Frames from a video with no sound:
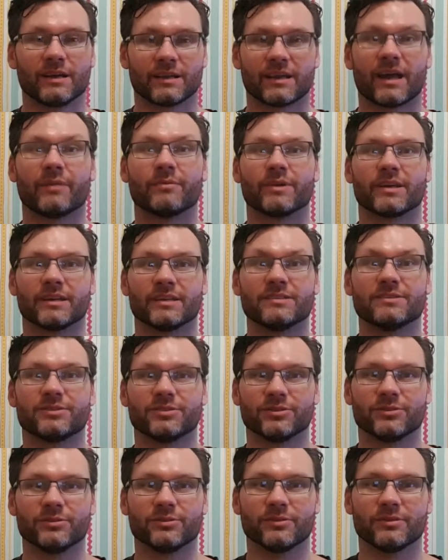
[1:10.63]
coming
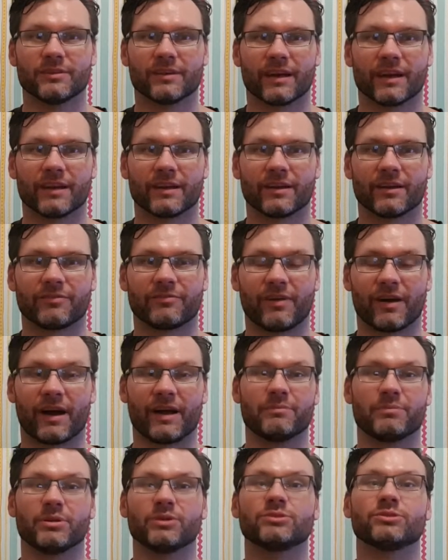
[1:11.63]
into, and I
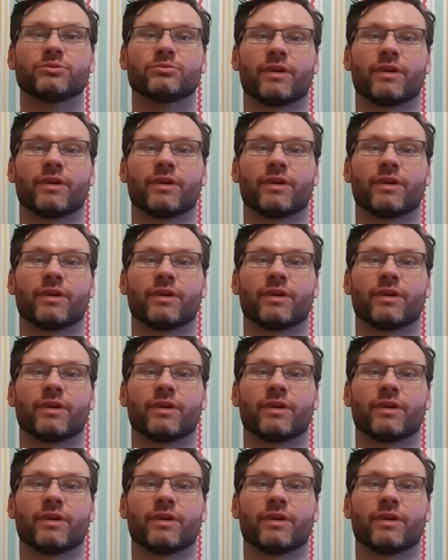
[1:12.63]
had built